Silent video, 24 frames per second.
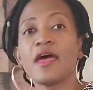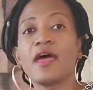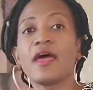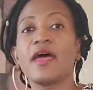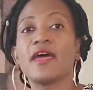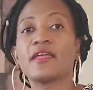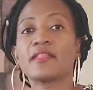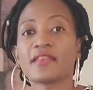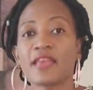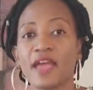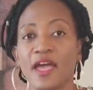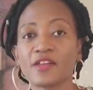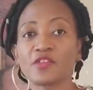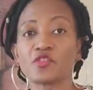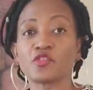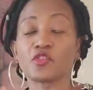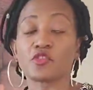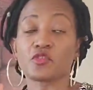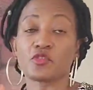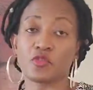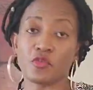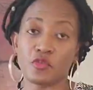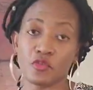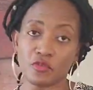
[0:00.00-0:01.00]
And guys,
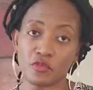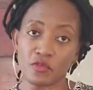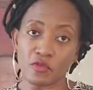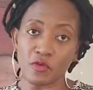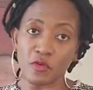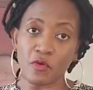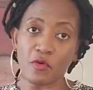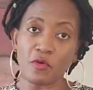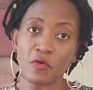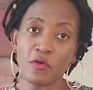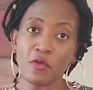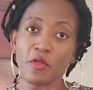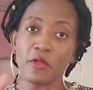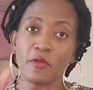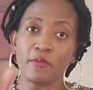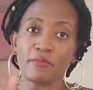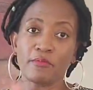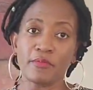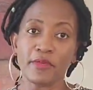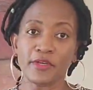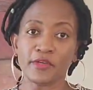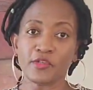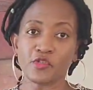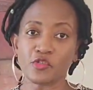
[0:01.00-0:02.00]
just so you know,
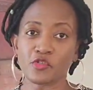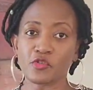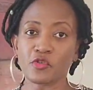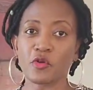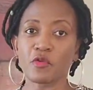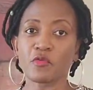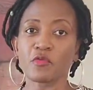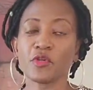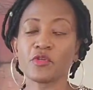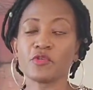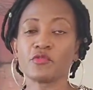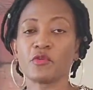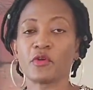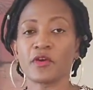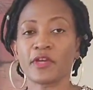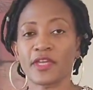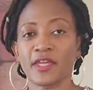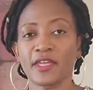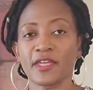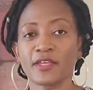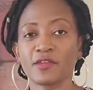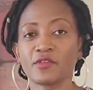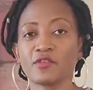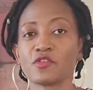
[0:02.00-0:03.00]
make sure when you are
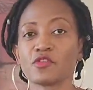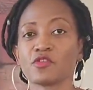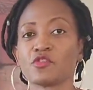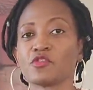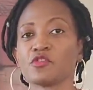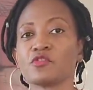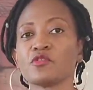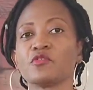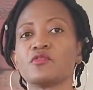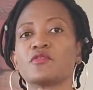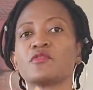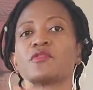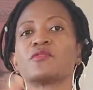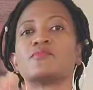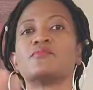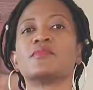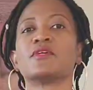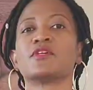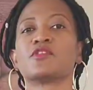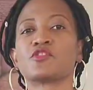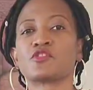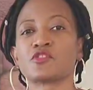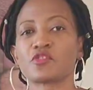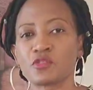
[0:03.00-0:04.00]
getting your juice,
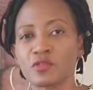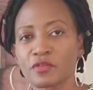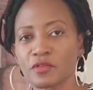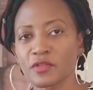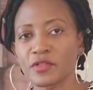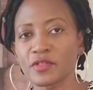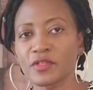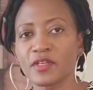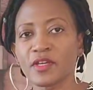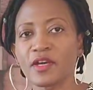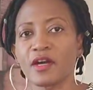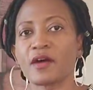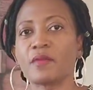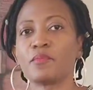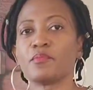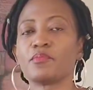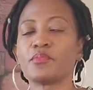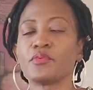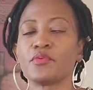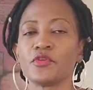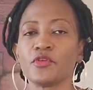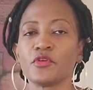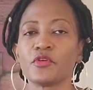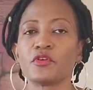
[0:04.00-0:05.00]
make sure they are
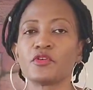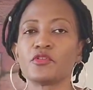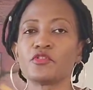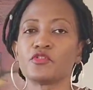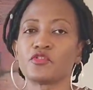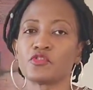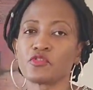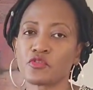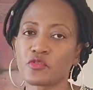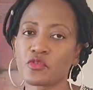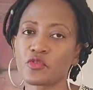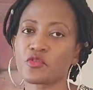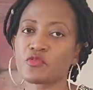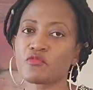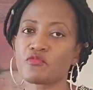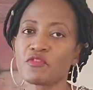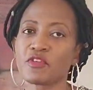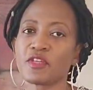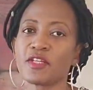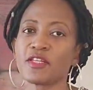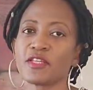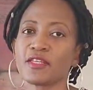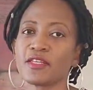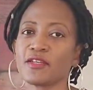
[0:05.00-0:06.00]
pure juice,
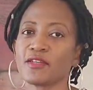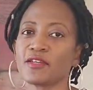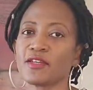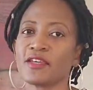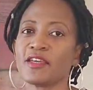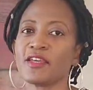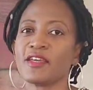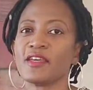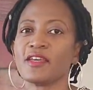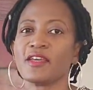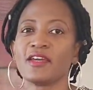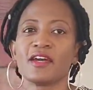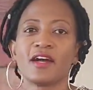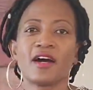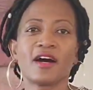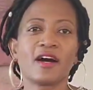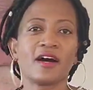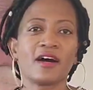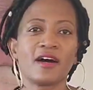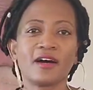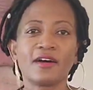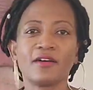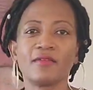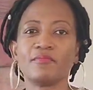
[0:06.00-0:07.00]
really,
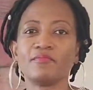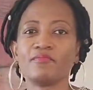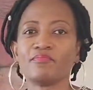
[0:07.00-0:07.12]
um,